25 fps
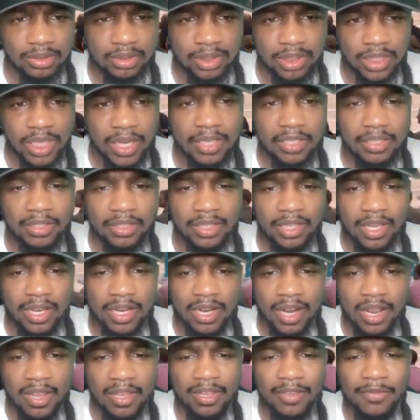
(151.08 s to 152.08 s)

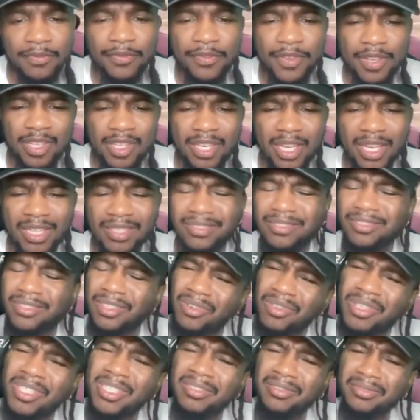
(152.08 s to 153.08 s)
It feel like a,
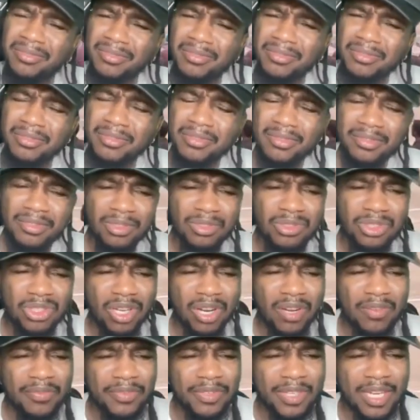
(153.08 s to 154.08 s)
don't
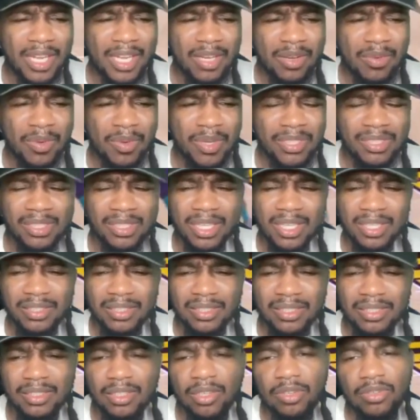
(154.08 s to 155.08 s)
Charlotte feel like a West
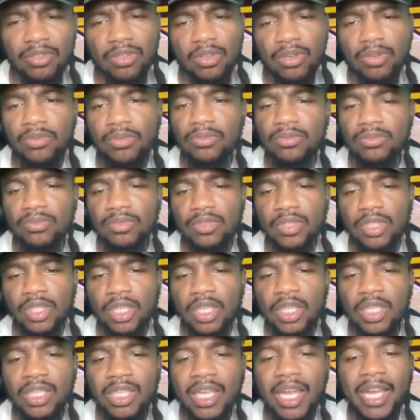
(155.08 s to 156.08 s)
Side team? No, no.
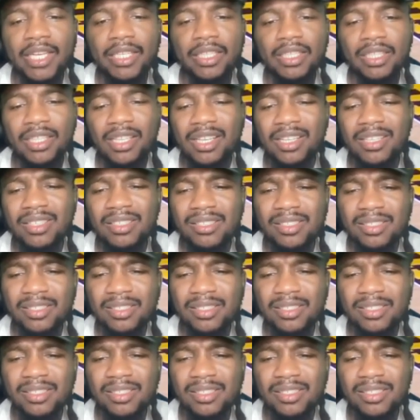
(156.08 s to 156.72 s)
Like the colors